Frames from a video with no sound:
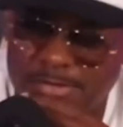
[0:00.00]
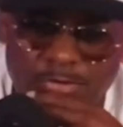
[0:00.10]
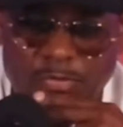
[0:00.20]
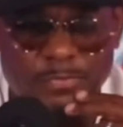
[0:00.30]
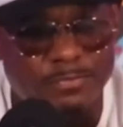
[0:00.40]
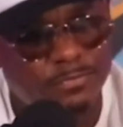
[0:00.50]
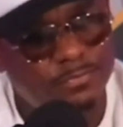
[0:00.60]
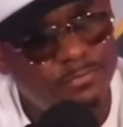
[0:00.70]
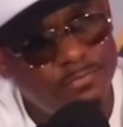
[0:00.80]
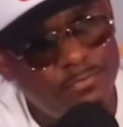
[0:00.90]
So
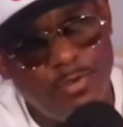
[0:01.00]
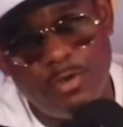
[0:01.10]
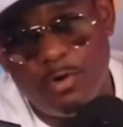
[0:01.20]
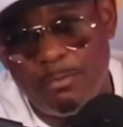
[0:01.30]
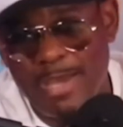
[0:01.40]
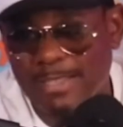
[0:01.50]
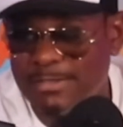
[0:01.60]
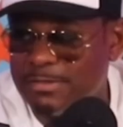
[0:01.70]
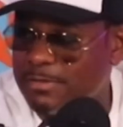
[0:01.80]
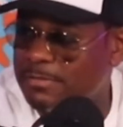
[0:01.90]
we go back
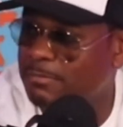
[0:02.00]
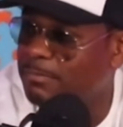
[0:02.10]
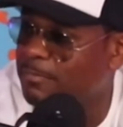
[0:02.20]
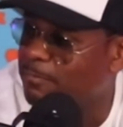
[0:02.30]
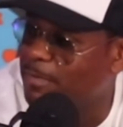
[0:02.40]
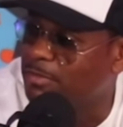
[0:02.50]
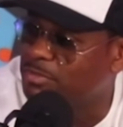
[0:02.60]
to my little